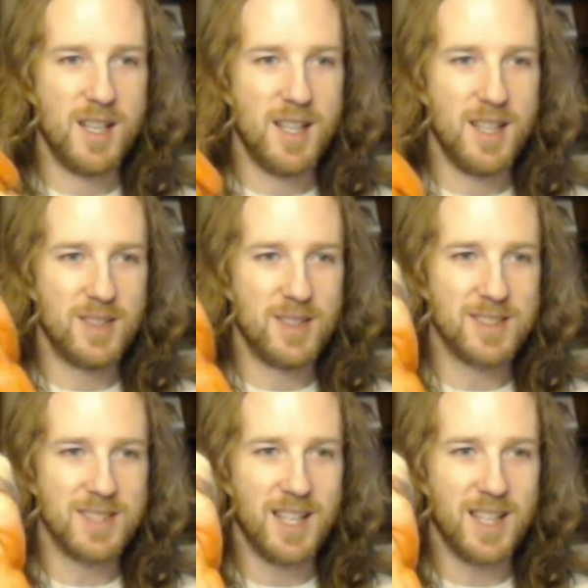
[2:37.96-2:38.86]
it
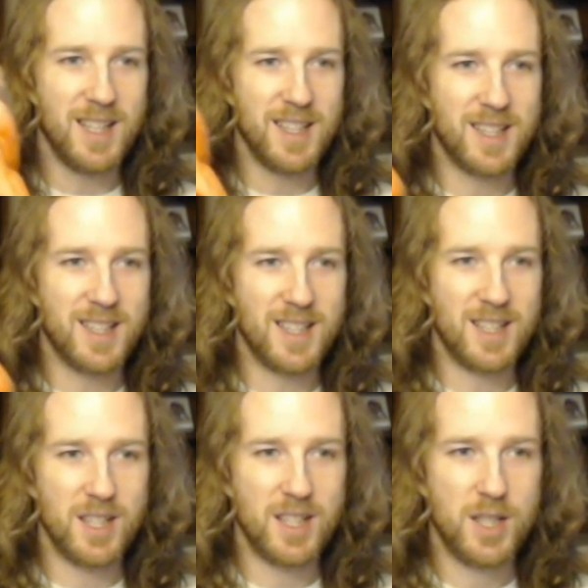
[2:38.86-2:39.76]
looks like.
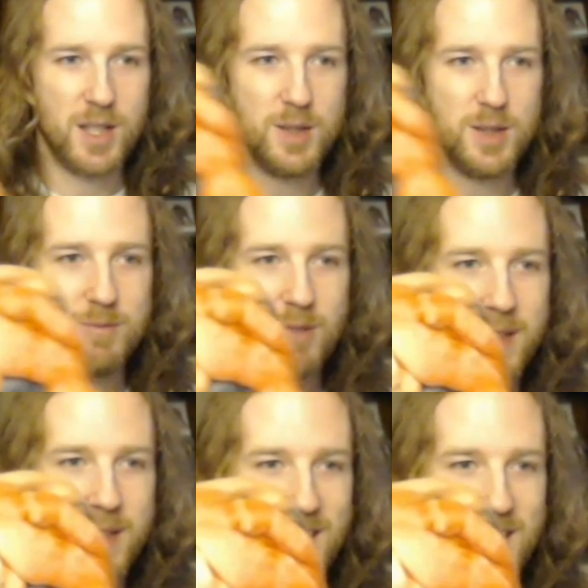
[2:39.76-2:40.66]
Ooh, wrong
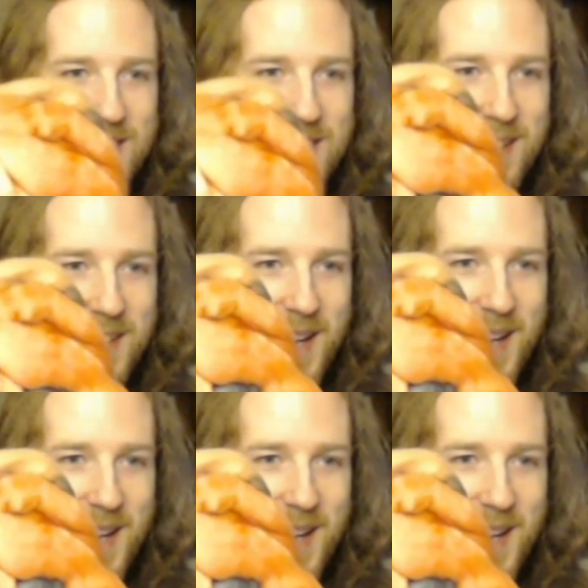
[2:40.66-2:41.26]
way, James. There we go.